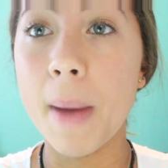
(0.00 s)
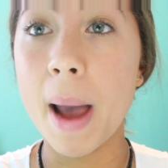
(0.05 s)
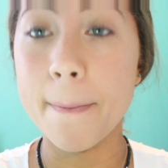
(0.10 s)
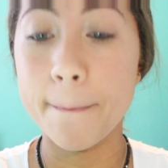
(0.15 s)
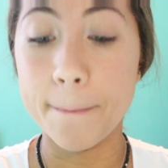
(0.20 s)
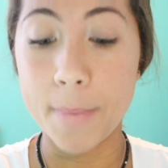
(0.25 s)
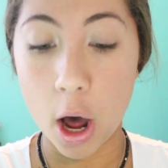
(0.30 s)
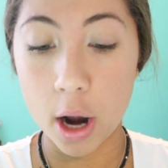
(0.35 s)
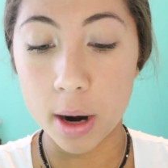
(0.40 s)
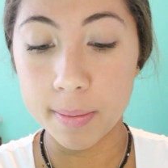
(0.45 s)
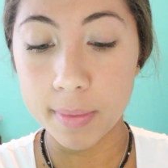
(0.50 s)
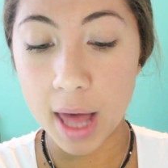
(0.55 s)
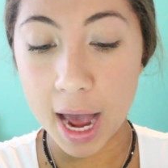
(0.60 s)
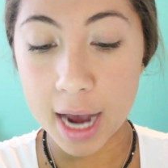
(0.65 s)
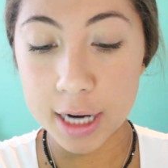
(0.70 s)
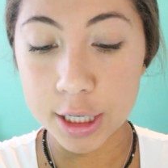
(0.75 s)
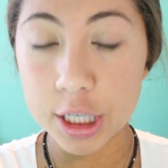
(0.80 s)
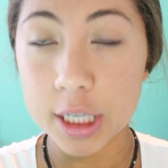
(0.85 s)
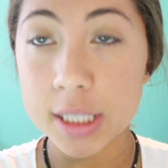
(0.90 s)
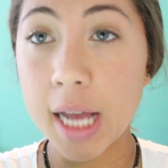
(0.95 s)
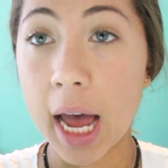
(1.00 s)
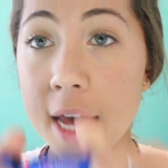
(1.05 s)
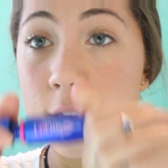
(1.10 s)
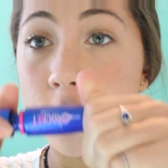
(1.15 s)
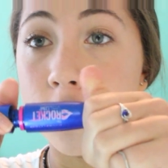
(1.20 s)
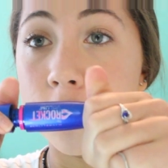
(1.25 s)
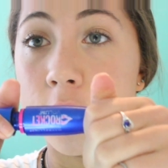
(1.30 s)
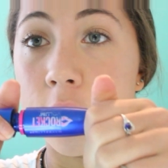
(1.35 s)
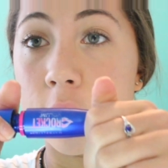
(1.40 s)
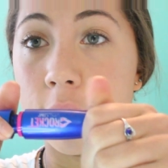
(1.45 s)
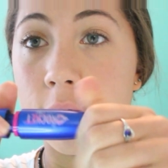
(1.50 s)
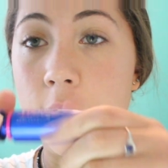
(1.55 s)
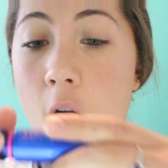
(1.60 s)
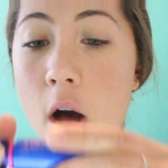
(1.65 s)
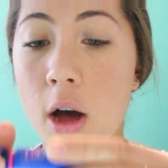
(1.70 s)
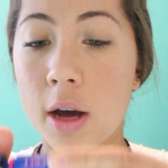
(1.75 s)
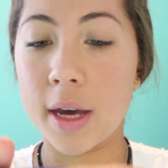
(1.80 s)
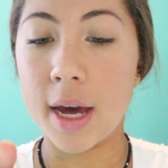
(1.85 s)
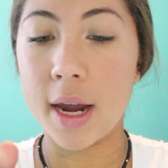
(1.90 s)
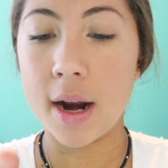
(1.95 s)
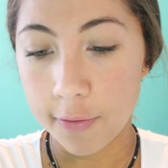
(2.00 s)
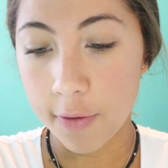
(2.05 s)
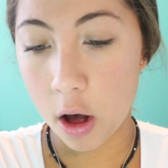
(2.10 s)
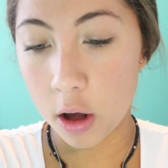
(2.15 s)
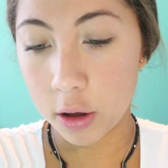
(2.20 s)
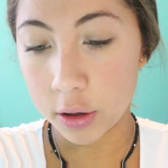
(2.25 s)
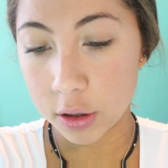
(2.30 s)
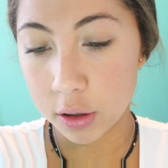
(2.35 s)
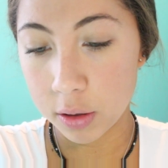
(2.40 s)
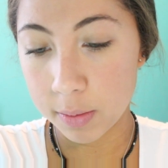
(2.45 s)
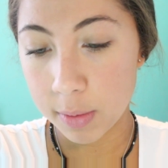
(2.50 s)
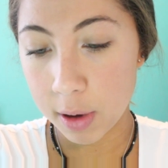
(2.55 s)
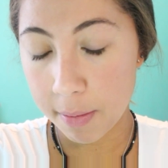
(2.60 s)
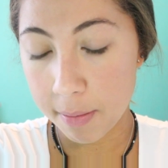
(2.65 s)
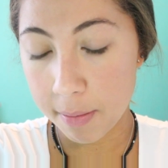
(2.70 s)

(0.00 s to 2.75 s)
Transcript: my bottom lashes, I use the Rocket Volume